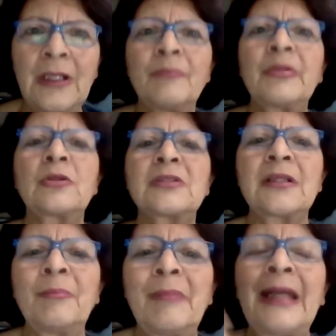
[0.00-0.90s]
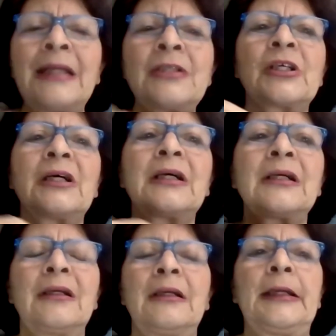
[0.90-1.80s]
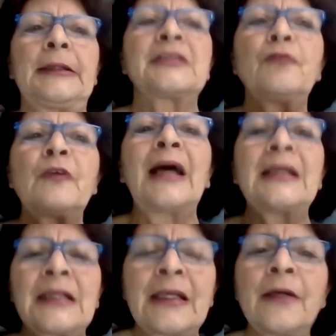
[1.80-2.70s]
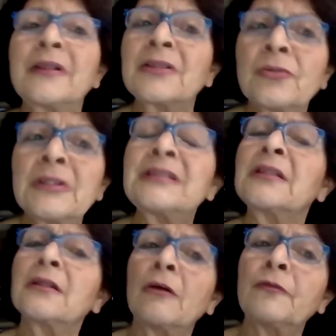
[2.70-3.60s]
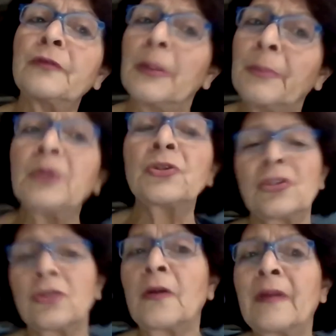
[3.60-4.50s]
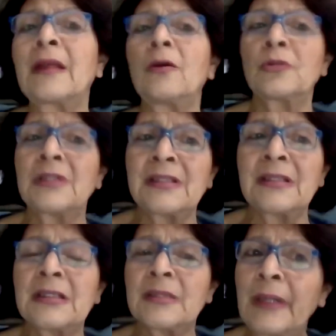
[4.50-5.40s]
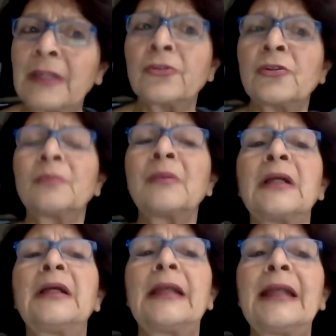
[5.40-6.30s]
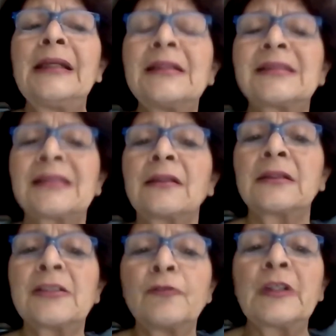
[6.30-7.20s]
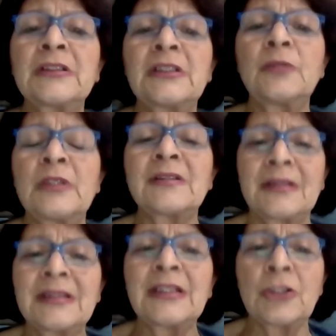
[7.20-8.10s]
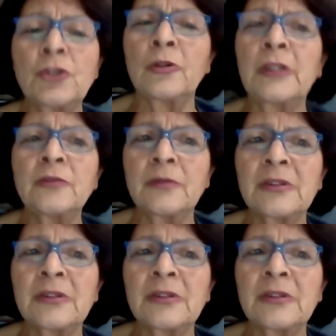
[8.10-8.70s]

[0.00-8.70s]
because the major defining characteristic of a person on the autistic spectrum is difficulty with Tikshoret,